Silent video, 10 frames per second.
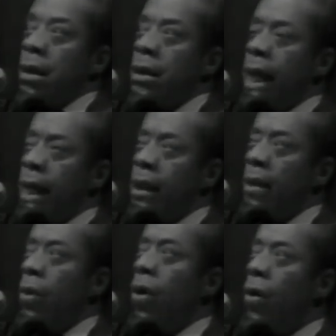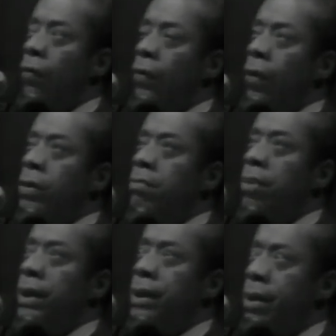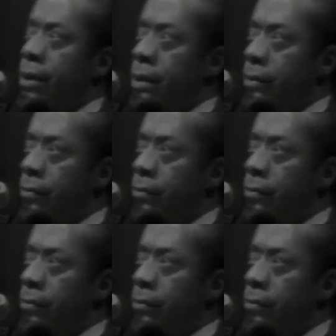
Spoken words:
Take them off those buses.